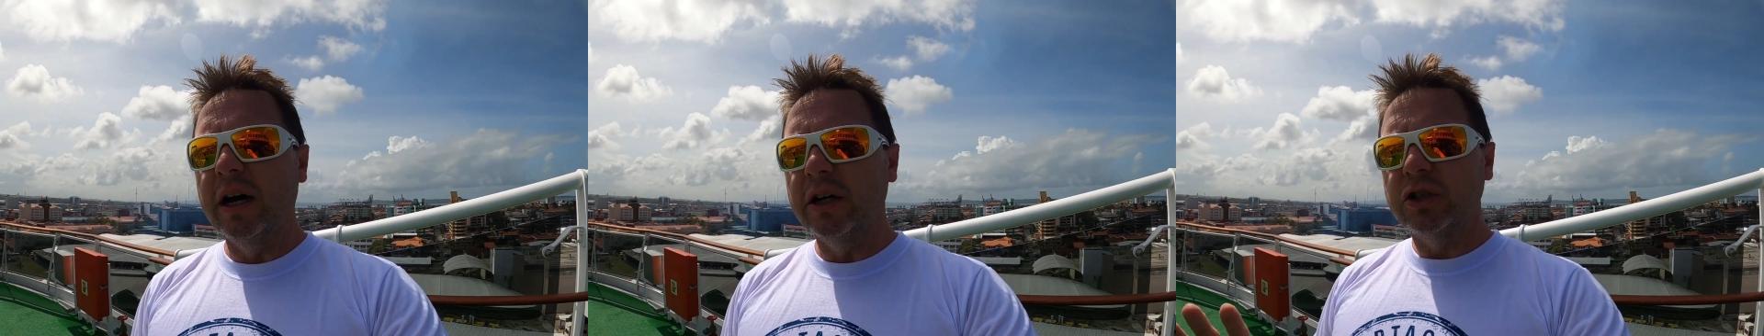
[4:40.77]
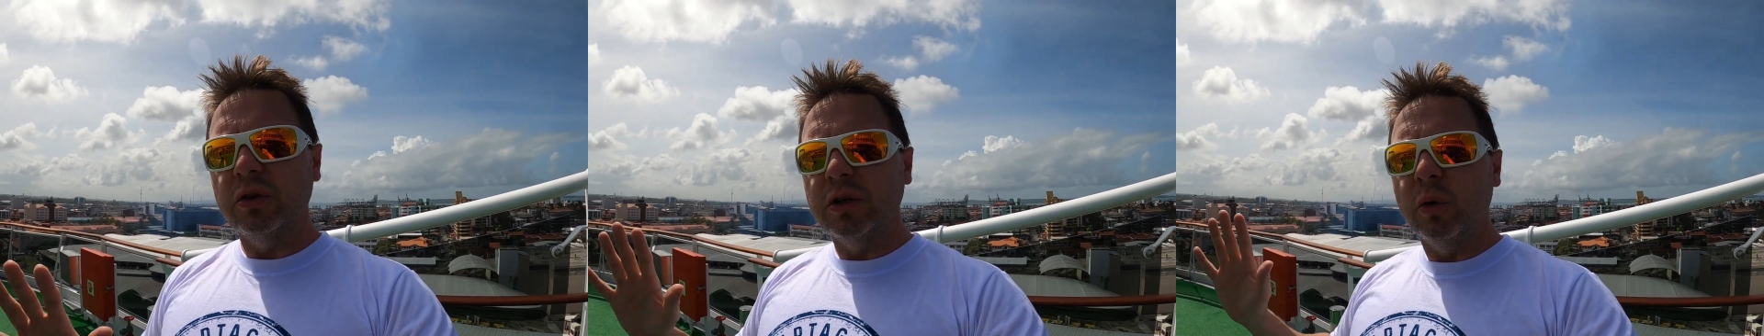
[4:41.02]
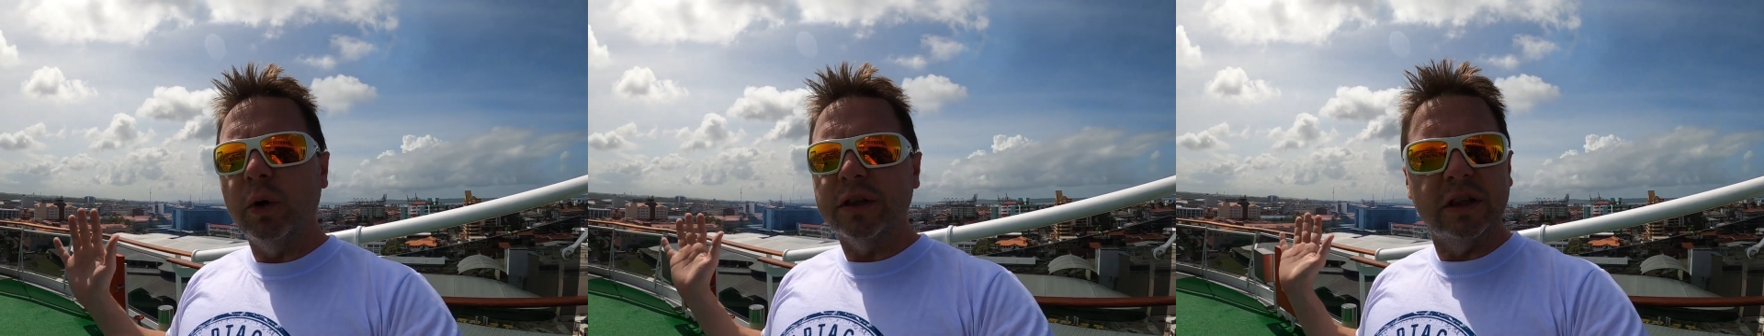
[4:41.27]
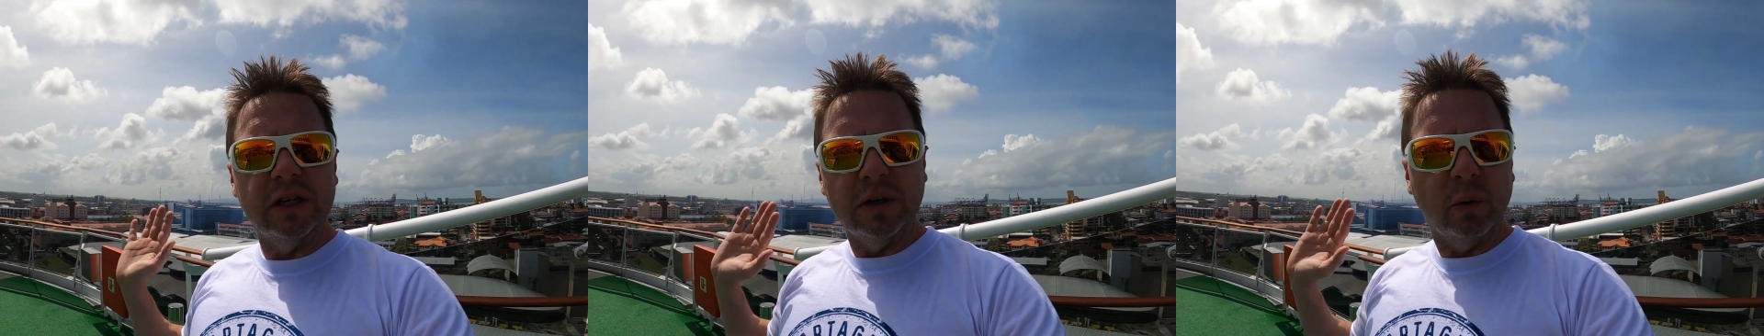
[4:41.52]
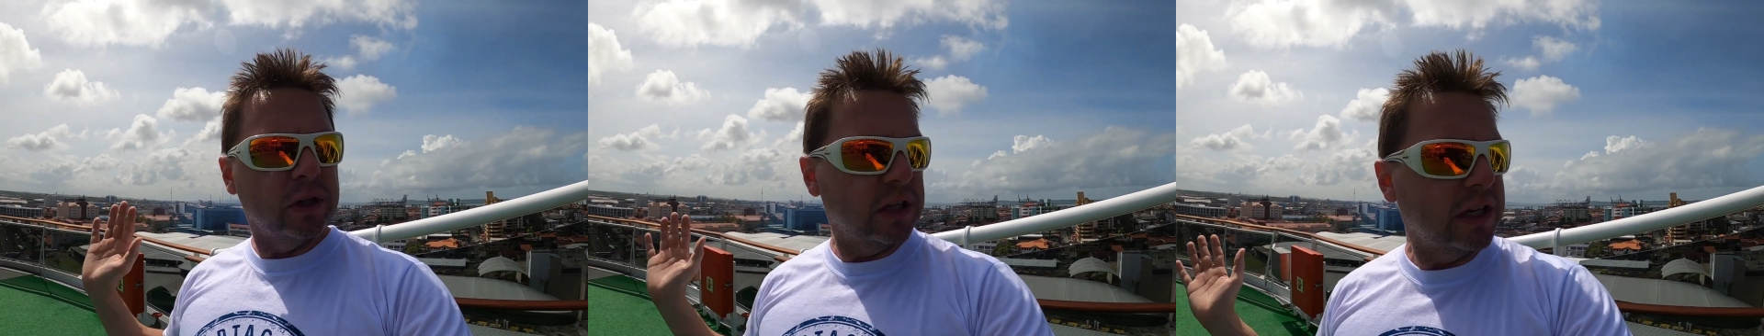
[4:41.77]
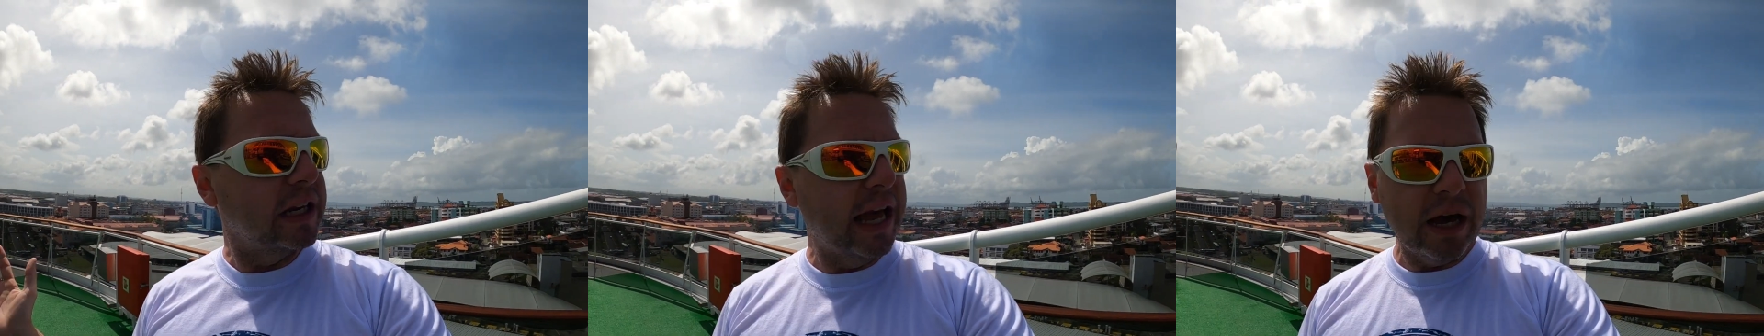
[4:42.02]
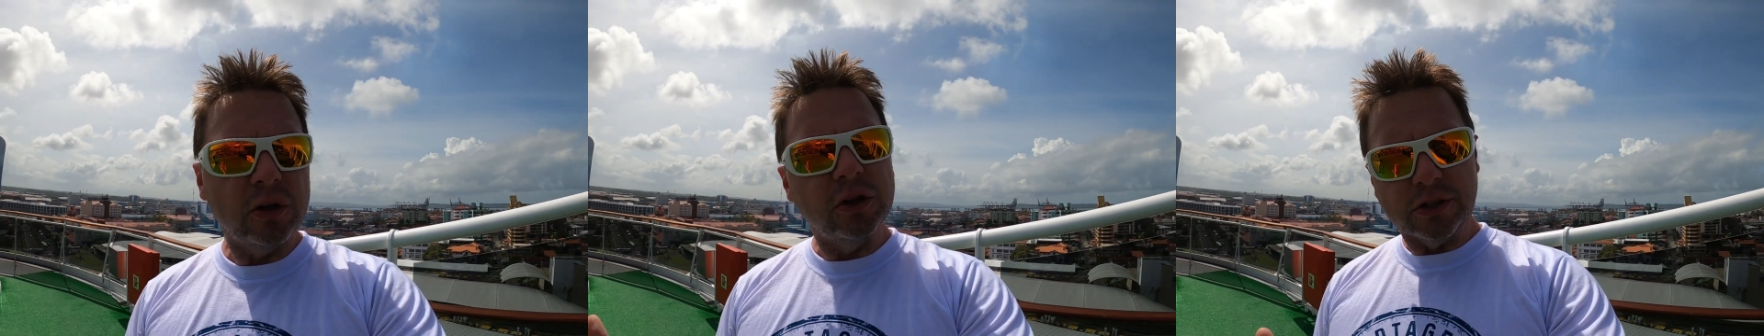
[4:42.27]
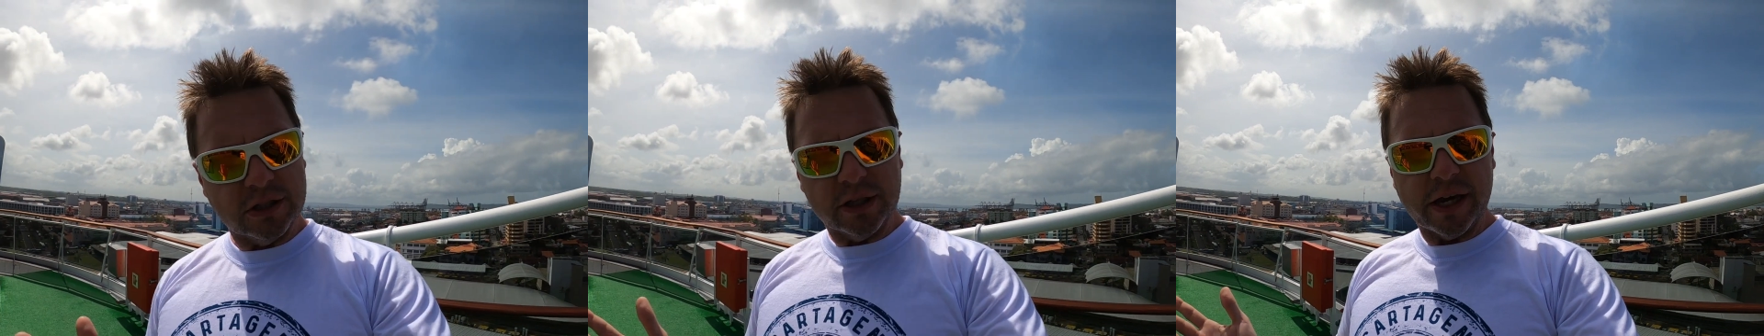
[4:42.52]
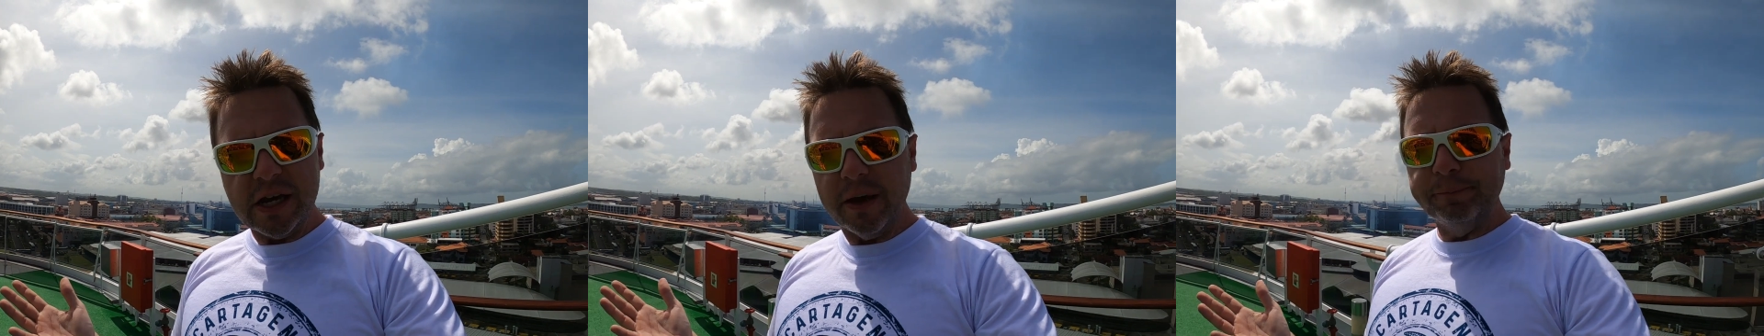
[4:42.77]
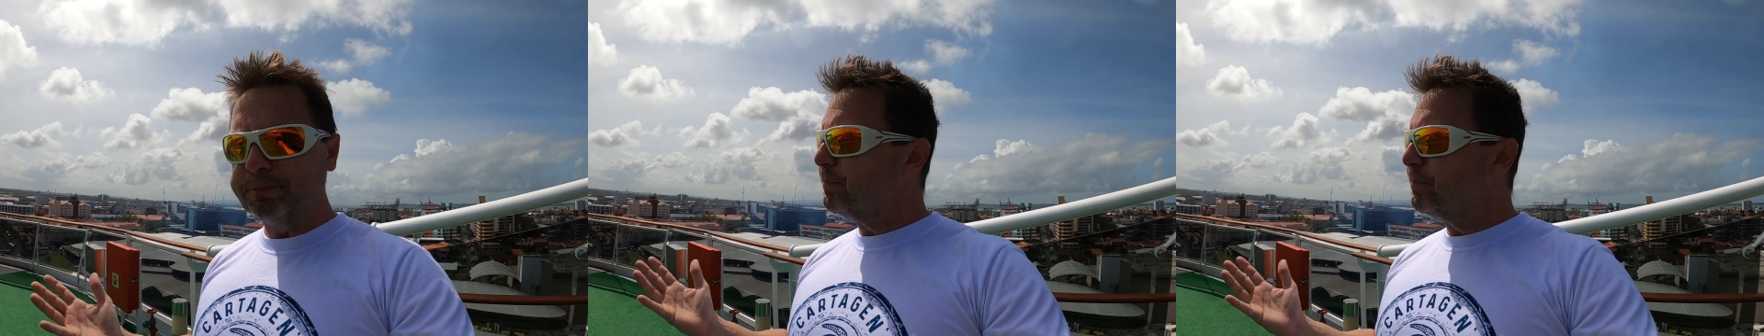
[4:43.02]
show you what the canal looks like